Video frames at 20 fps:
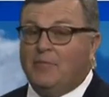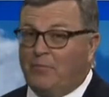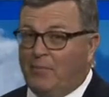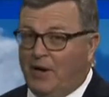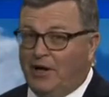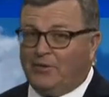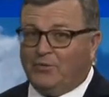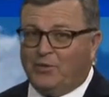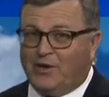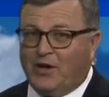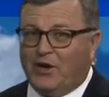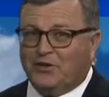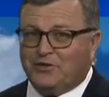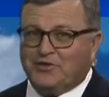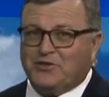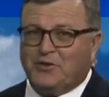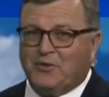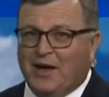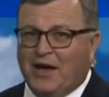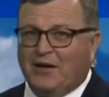But we
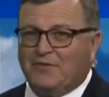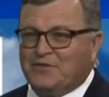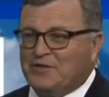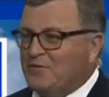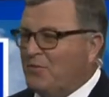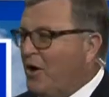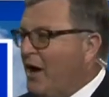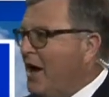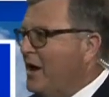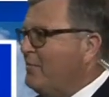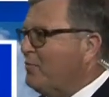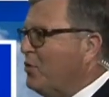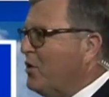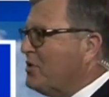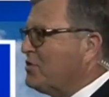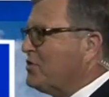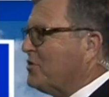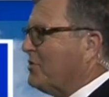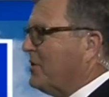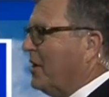also have some high
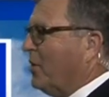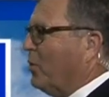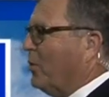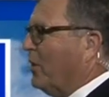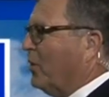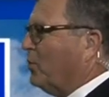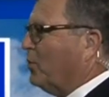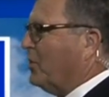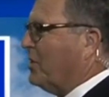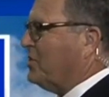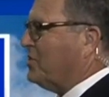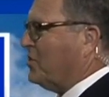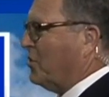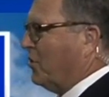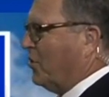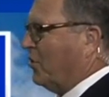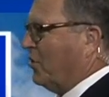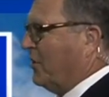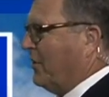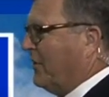pressure that will
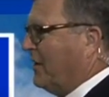return,